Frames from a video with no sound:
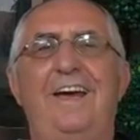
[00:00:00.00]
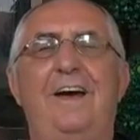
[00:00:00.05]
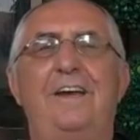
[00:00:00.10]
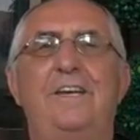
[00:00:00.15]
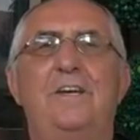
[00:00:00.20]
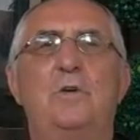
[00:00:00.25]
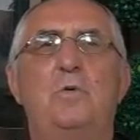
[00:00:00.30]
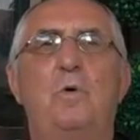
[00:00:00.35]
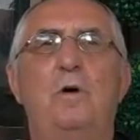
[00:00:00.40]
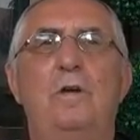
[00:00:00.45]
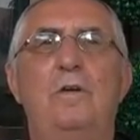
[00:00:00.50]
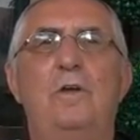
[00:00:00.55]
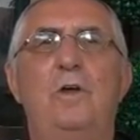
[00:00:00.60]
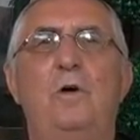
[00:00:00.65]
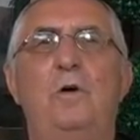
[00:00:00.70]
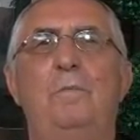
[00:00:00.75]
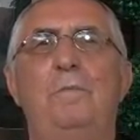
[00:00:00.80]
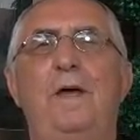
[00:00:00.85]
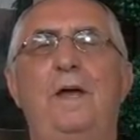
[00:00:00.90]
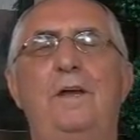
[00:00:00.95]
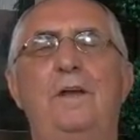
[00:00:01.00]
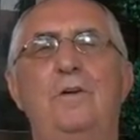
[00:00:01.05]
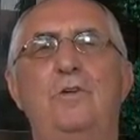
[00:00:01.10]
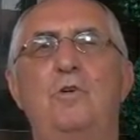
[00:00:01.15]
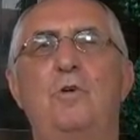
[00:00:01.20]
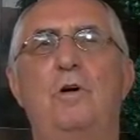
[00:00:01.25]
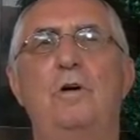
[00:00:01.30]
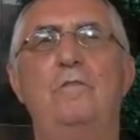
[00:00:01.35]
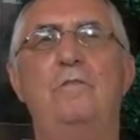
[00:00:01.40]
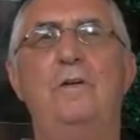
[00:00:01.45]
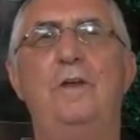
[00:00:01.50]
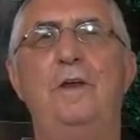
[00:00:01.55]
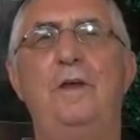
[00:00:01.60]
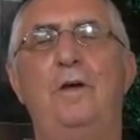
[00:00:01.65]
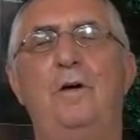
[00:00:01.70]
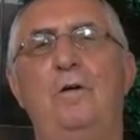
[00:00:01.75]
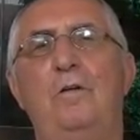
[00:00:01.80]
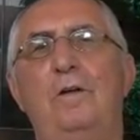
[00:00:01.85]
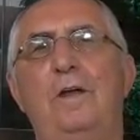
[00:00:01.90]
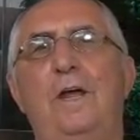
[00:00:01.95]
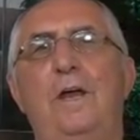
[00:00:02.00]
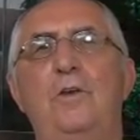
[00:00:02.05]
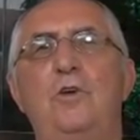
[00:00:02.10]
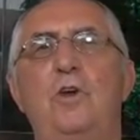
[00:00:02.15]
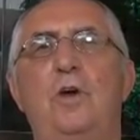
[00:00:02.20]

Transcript: I just wanted to make a short video and get